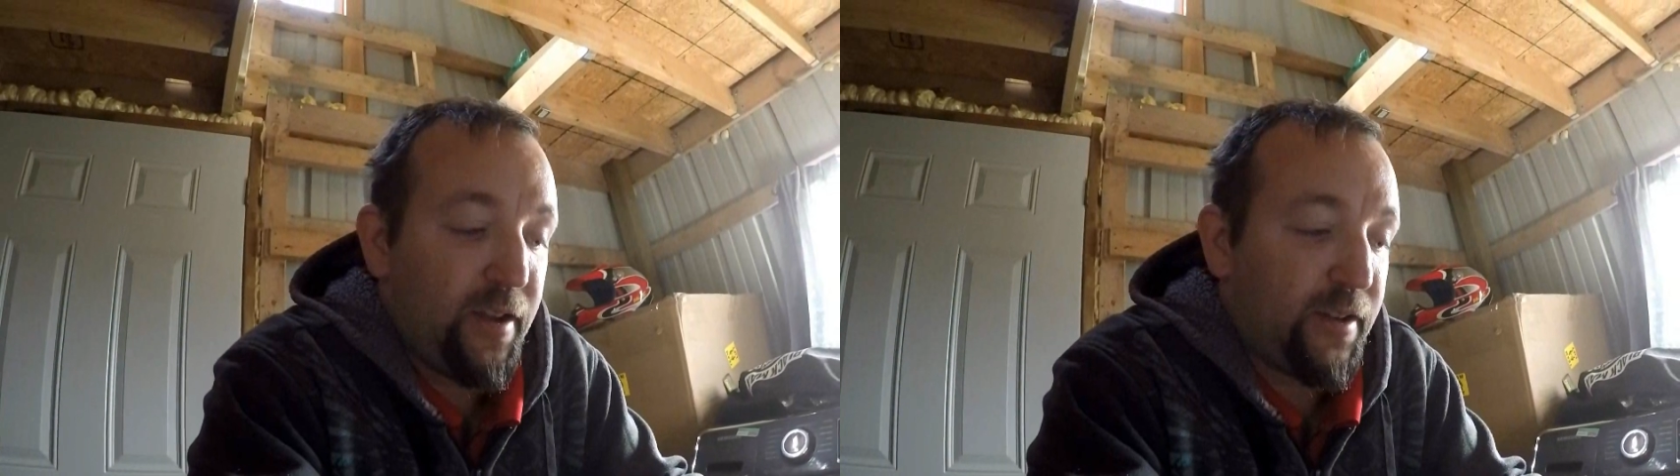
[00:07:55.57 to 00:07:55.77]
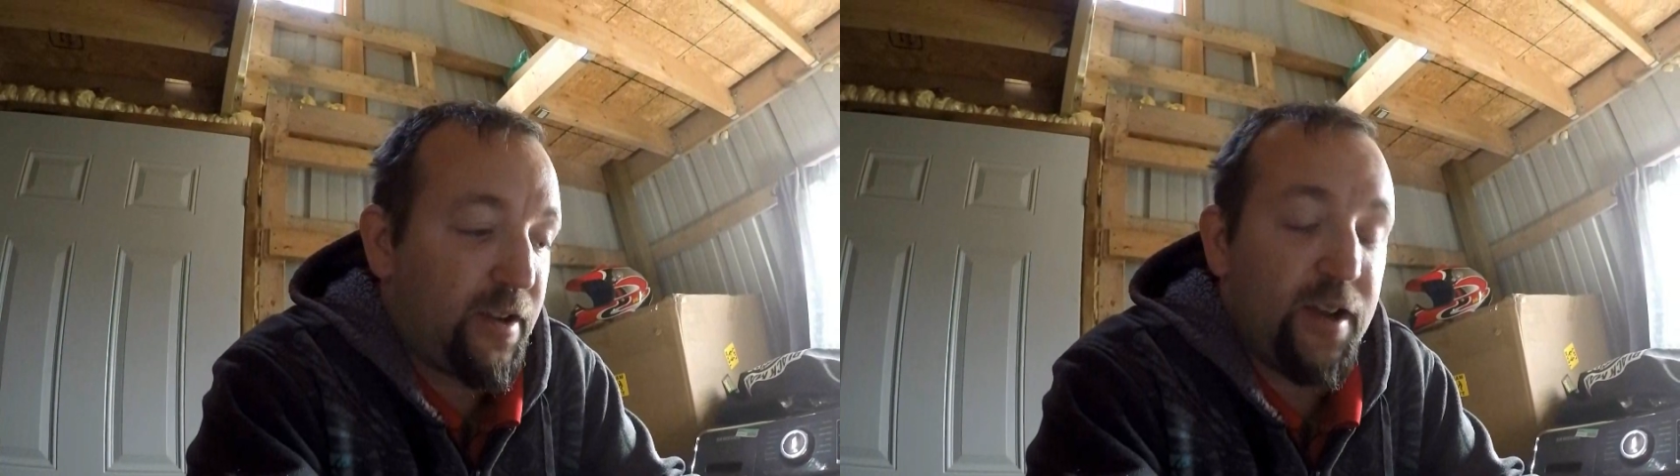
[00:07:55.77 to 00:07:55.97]

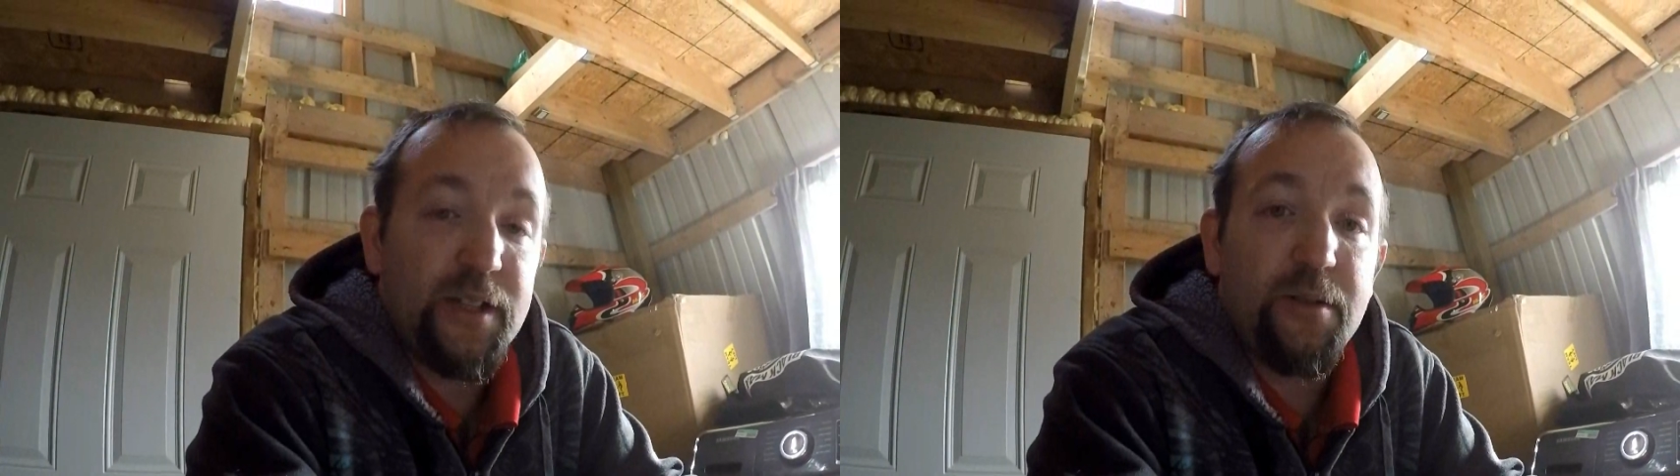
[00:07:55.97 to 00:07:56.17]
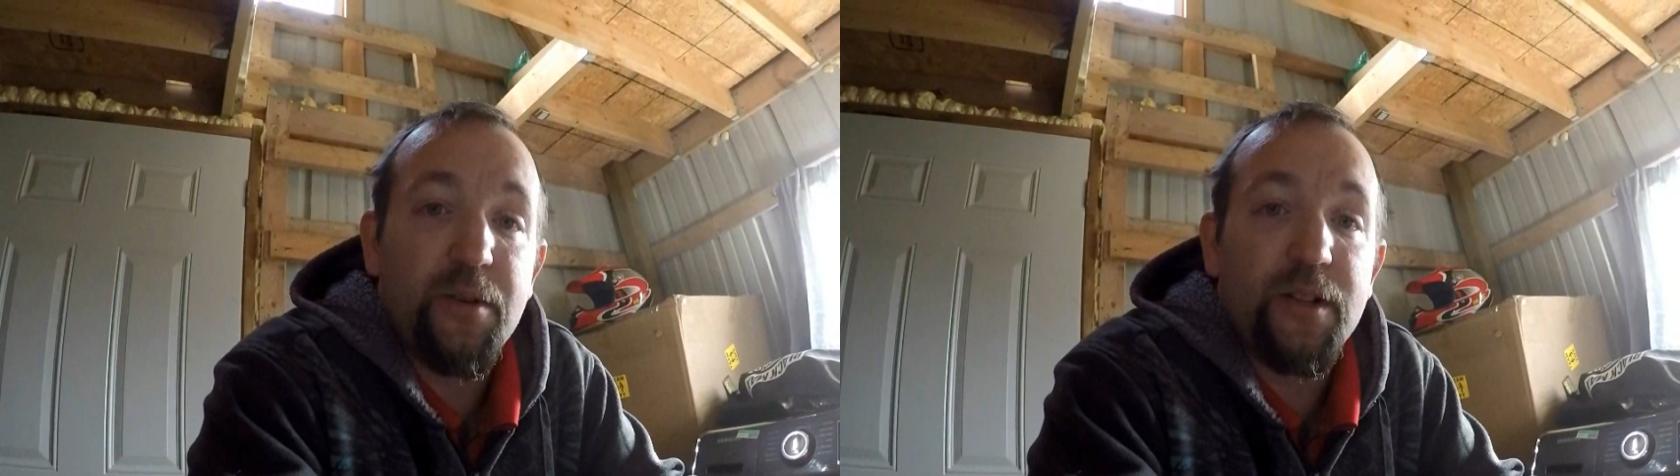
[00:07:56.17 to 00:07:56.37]

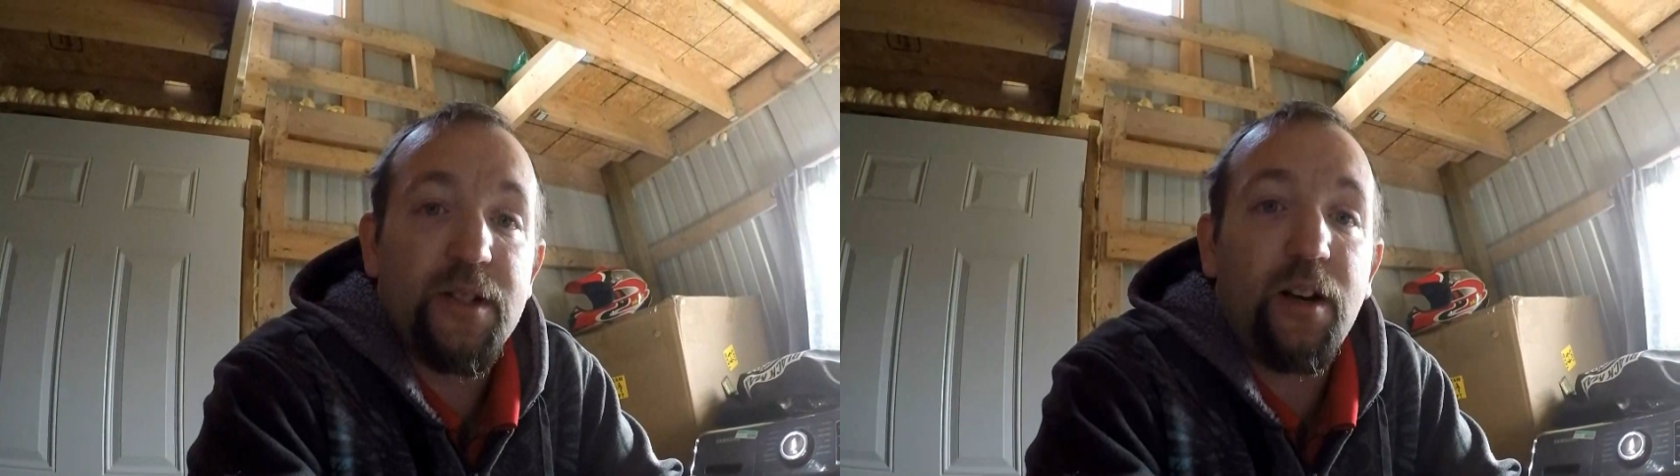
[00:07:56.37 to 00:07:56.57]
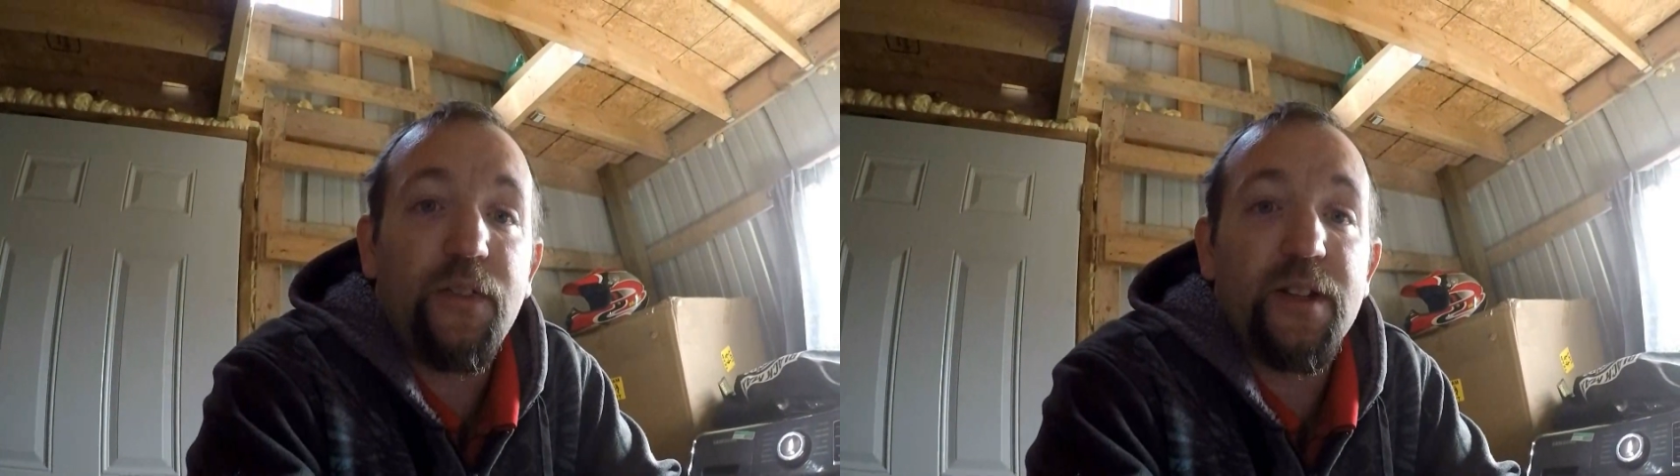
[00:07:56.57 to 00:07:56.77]
customer
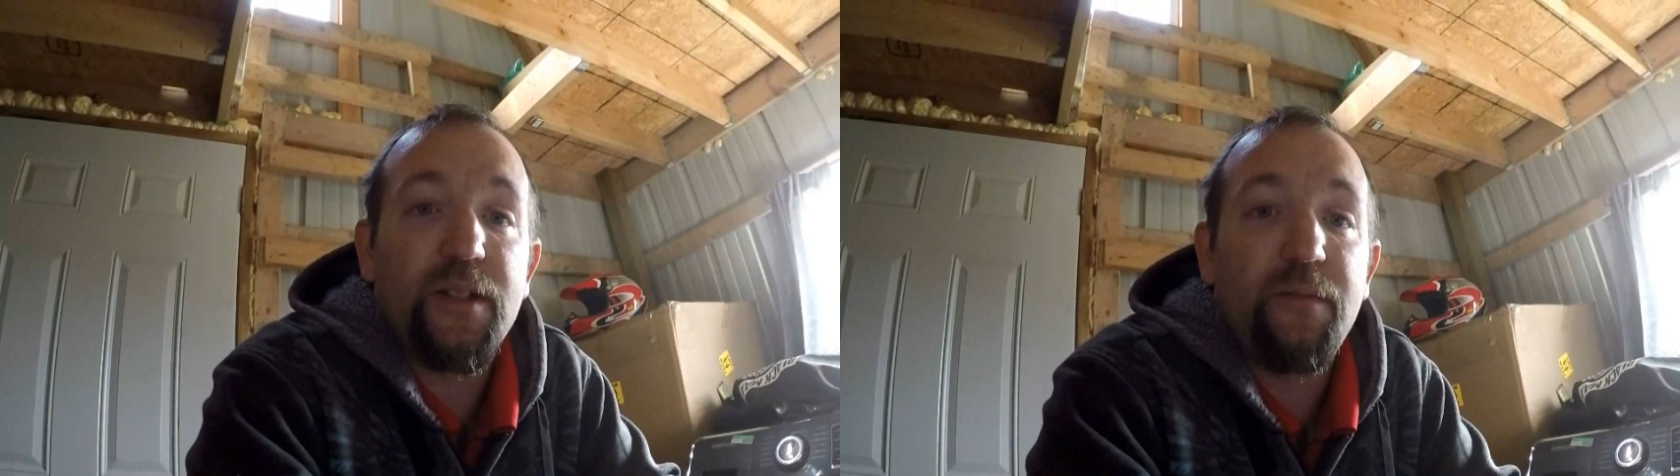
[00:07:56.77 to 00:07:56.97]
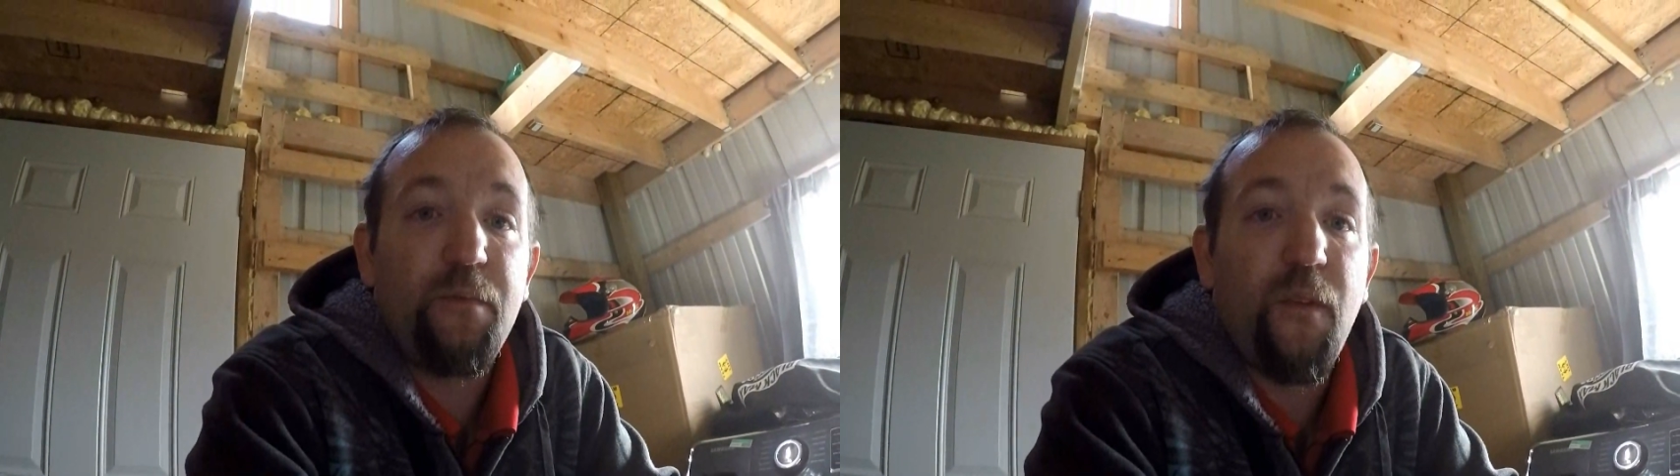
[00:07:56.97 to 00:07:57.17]
service